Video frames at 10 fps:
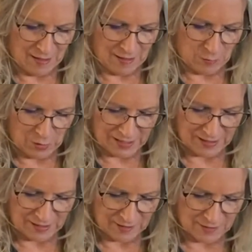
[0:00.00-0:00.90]
But
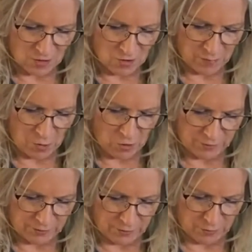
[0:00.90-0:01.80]
this psalm
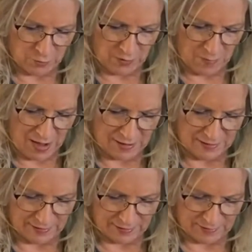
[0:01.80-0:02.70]
also
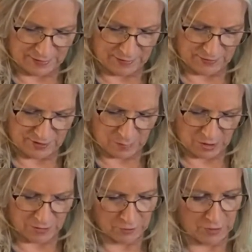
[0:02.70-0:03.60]
reminds us of some
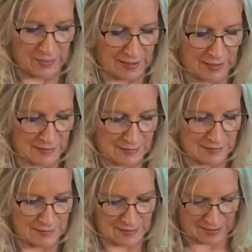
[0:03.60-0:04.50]
other
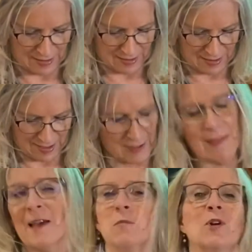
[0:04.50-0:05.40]
things. And
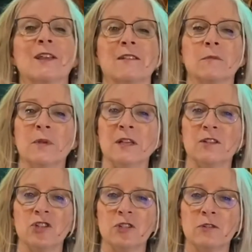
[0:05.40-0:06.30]
that brings me
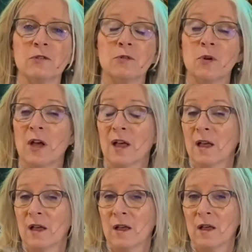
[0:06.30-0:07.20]
to
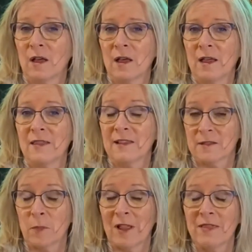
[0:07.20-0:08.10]

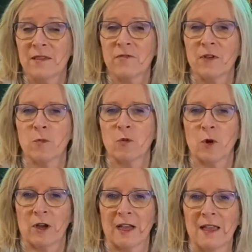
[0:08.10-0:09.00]
this month of
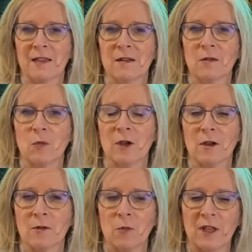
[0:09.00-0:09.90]
February,
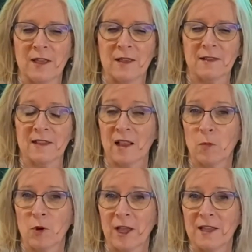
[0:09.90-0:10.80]
where we
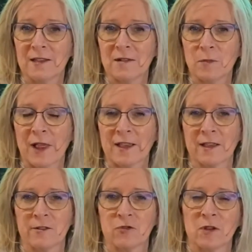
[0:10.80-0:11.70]
celebrate Black
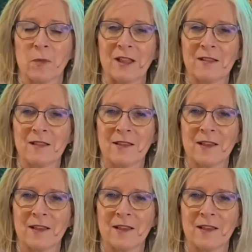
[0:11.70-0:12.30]
History Month.